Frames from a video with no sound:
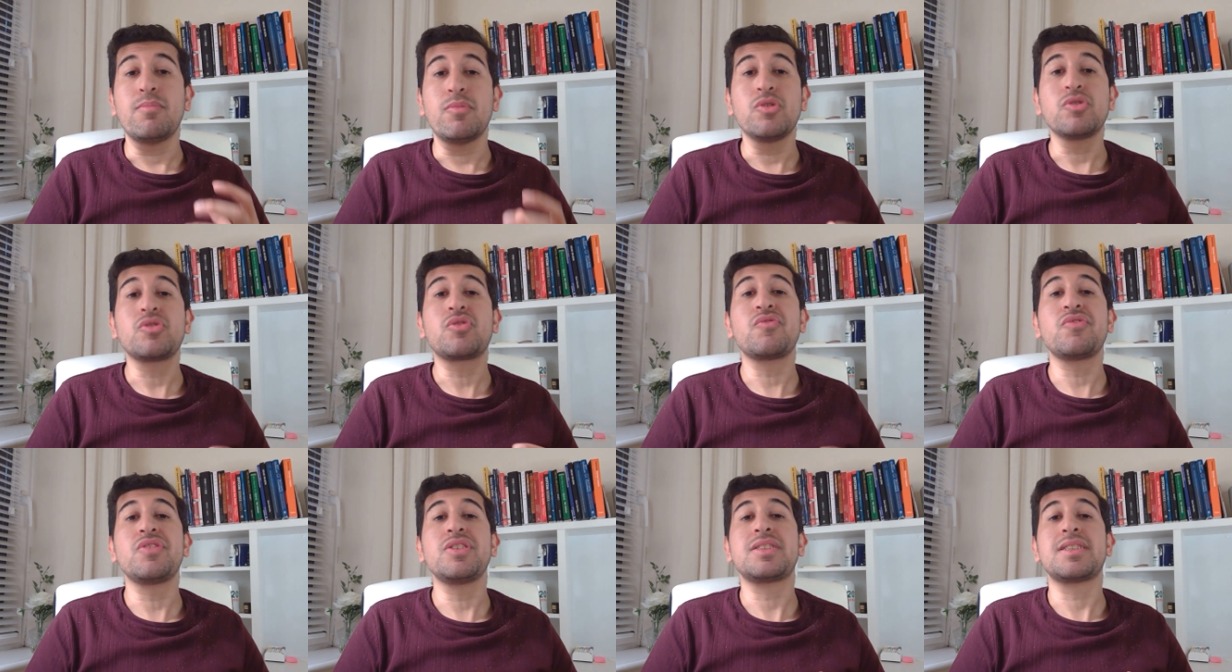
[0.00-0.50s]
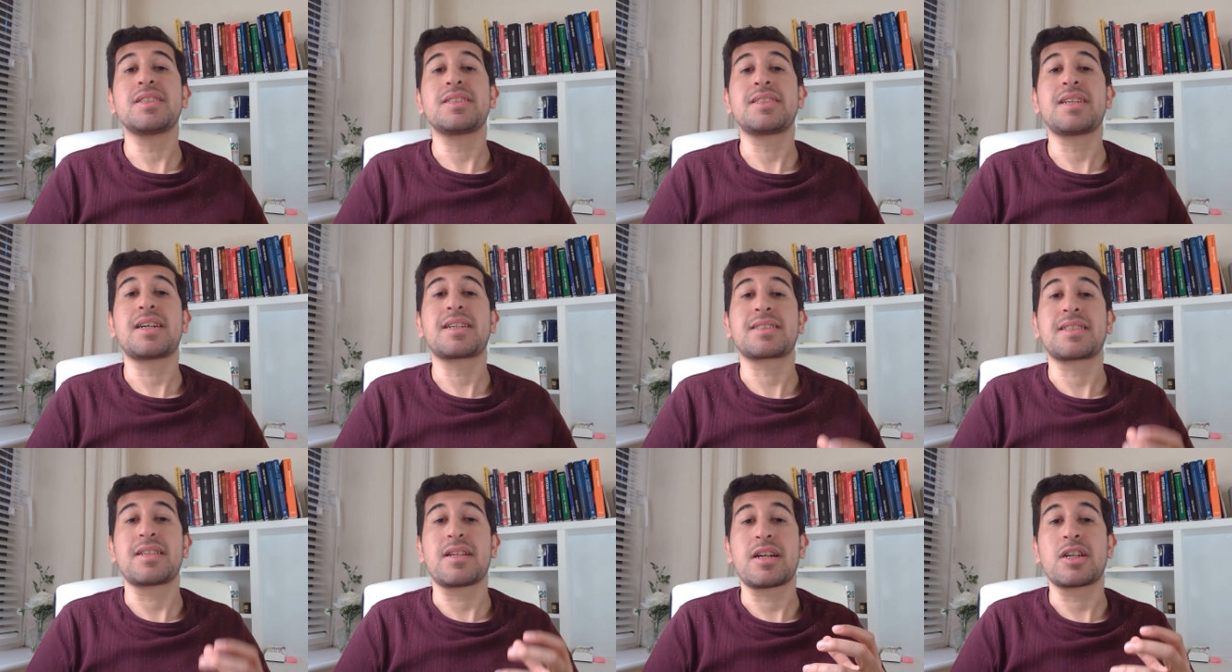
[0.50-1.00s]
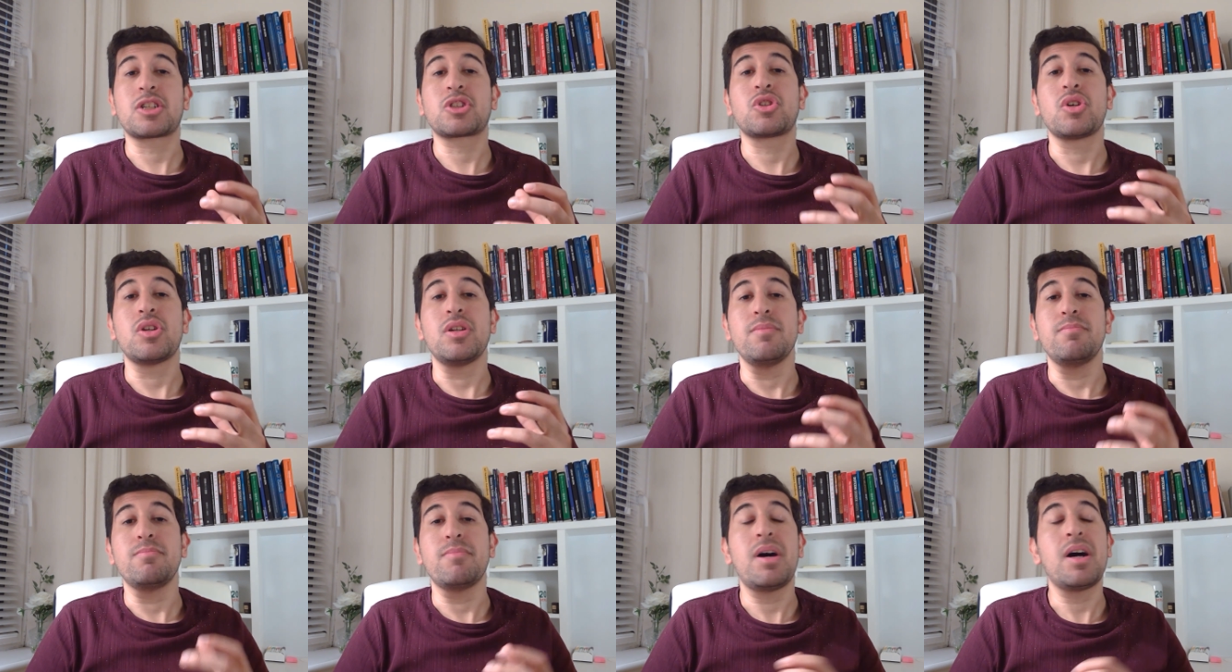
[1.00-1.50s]
Most of these attacks are
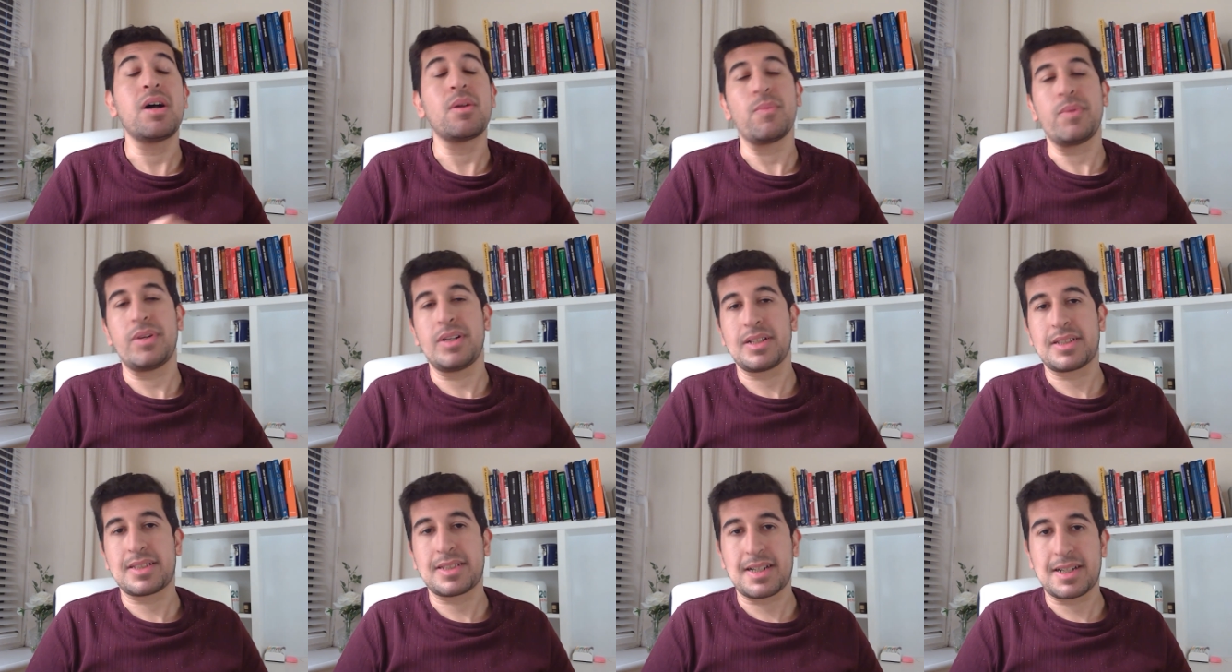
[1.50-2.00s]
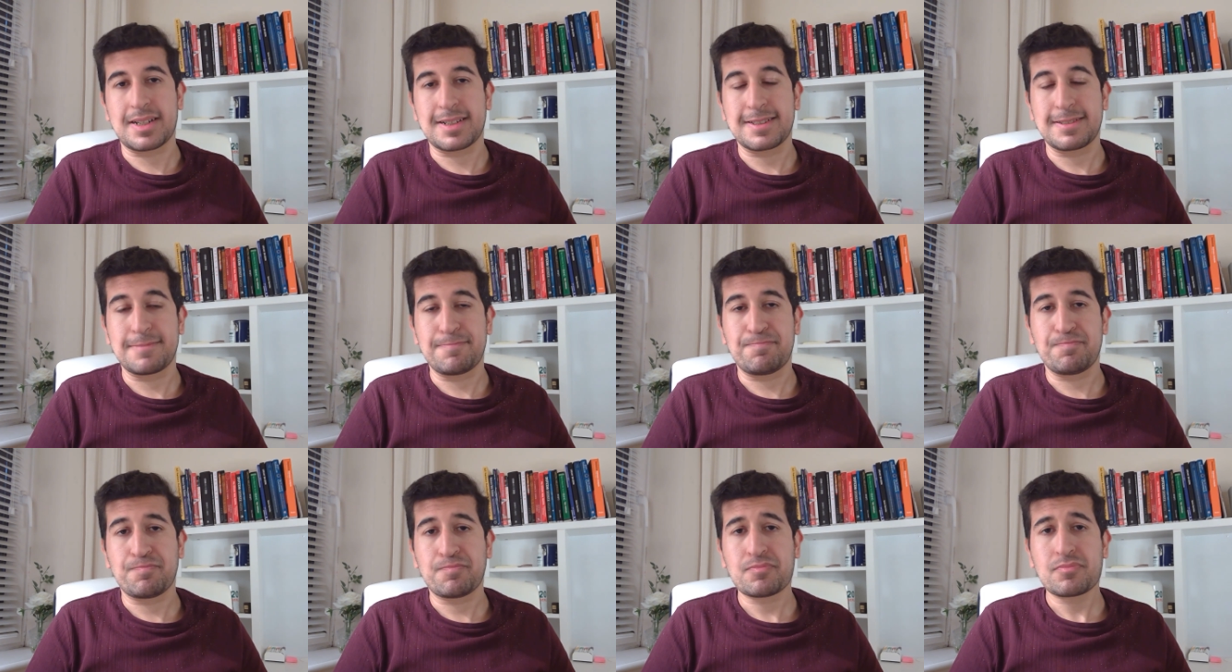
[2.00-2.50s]
actually malware attacks.